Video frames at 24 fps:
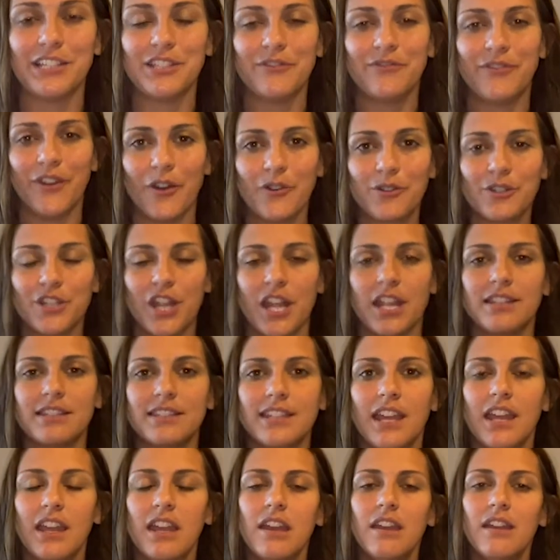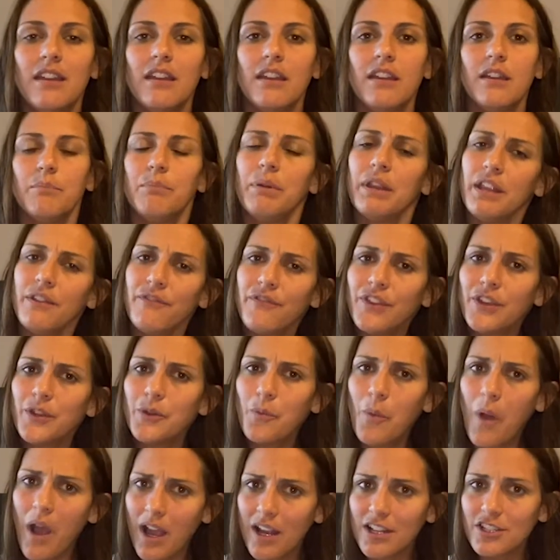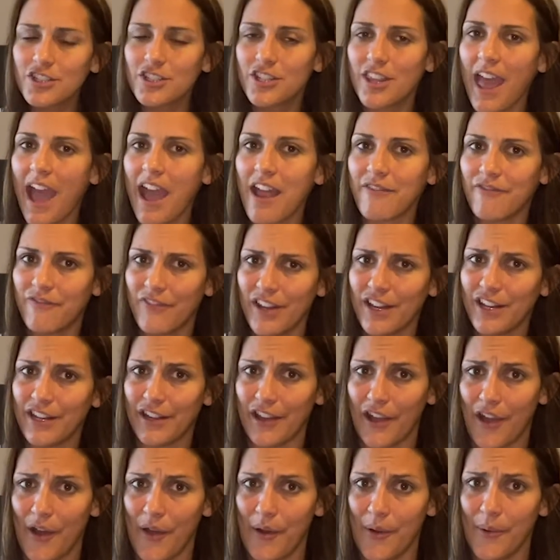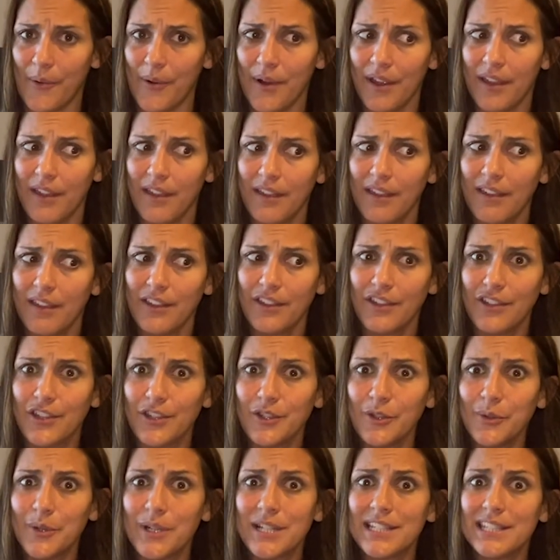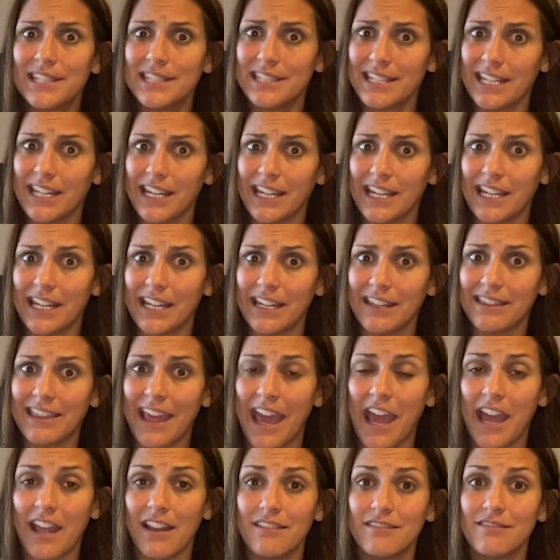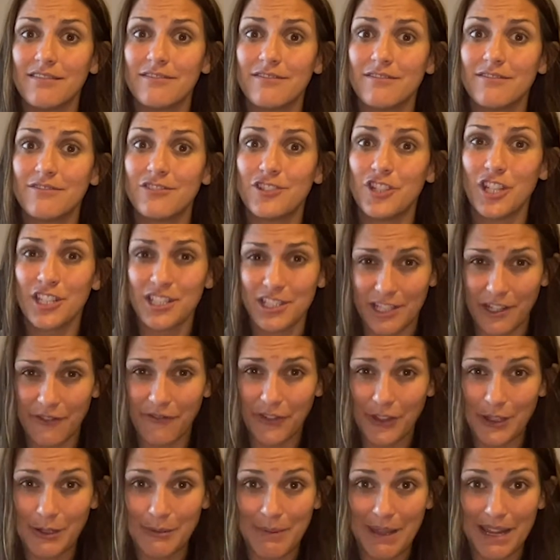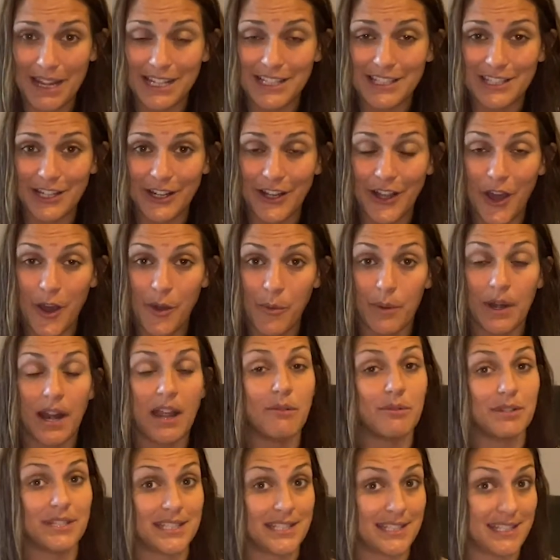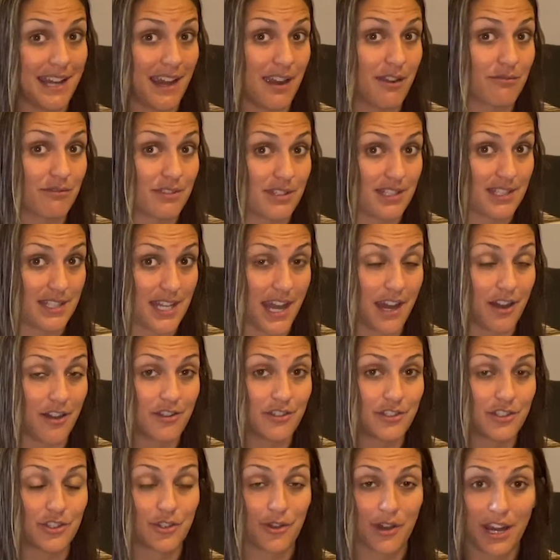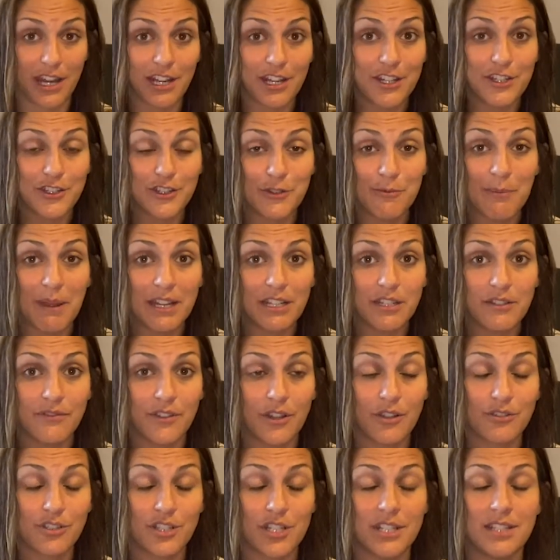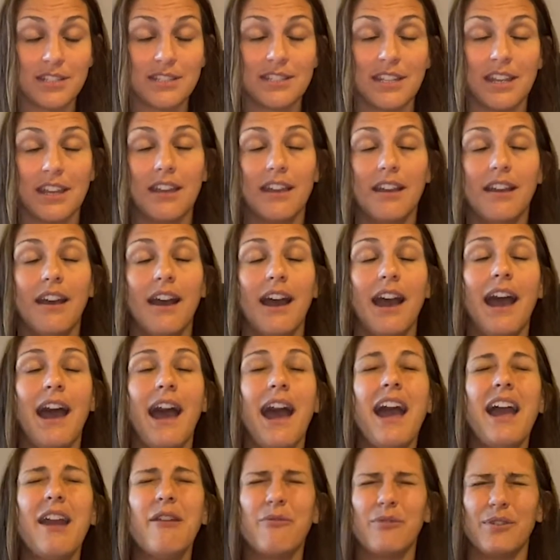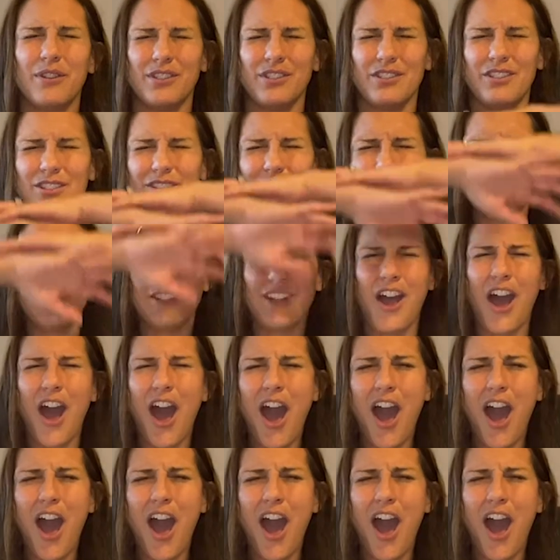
devotions. But if you watch that video, you would see that just a few minutes ago when I was downstairs trying to do my devotions, I was so